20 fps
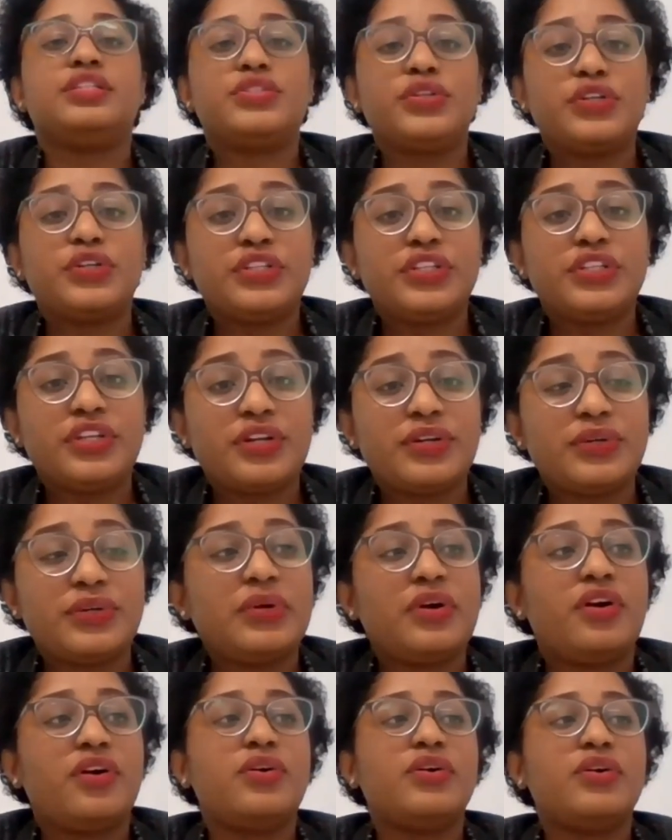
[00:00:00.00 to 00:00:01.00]

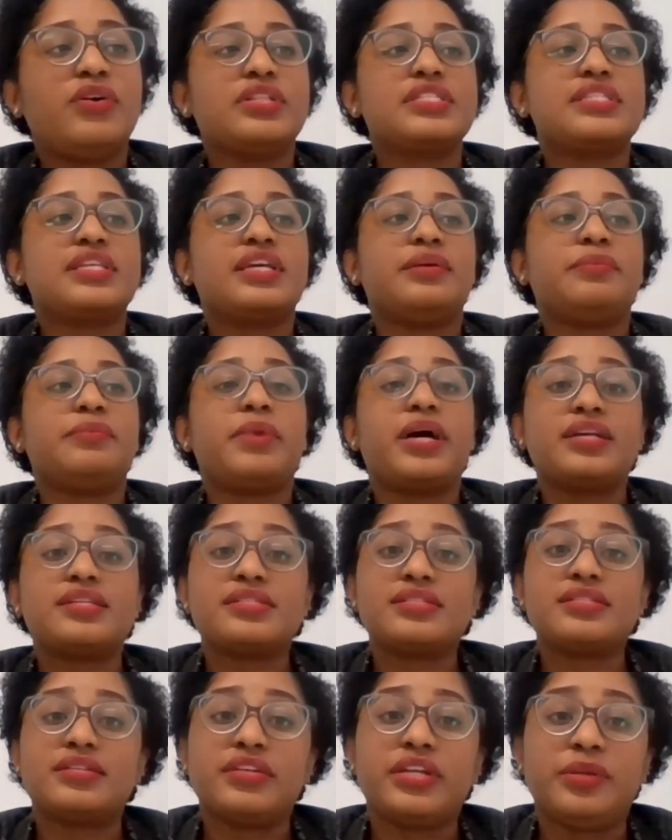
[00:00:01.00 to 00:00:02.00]
Antonio holds a
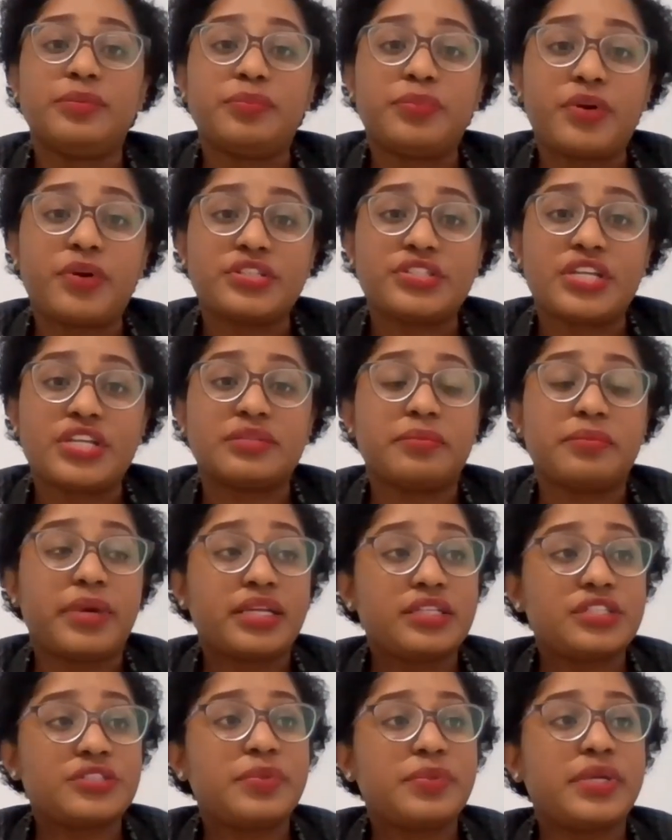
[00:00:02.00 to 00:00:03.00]
master in project
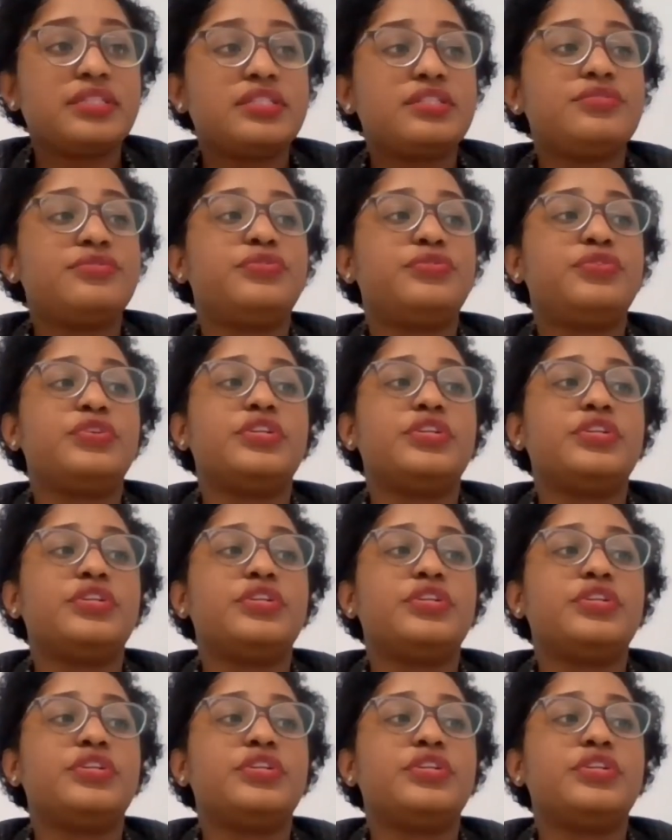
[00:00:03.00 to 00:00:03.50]
management